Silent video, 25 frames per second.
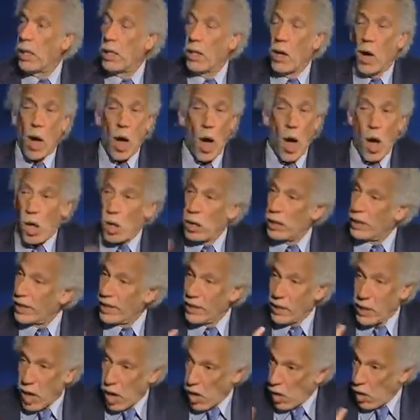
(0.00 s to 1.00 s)
all
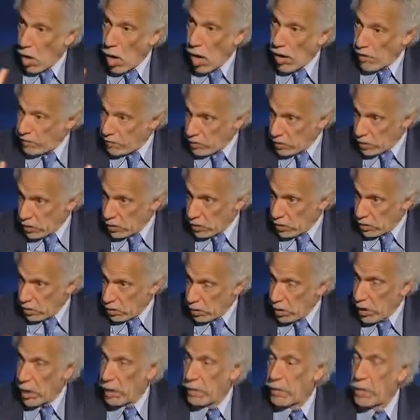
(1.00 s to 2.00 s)
in our office.
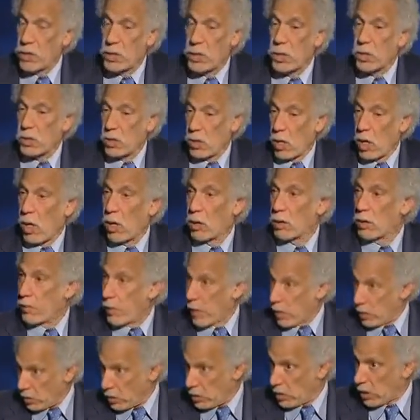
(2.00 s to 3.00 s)
And this is called the
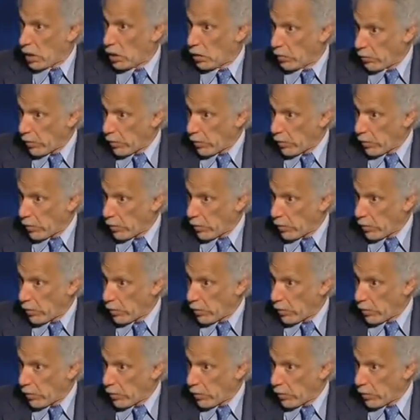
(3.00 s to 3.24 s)
patient-centered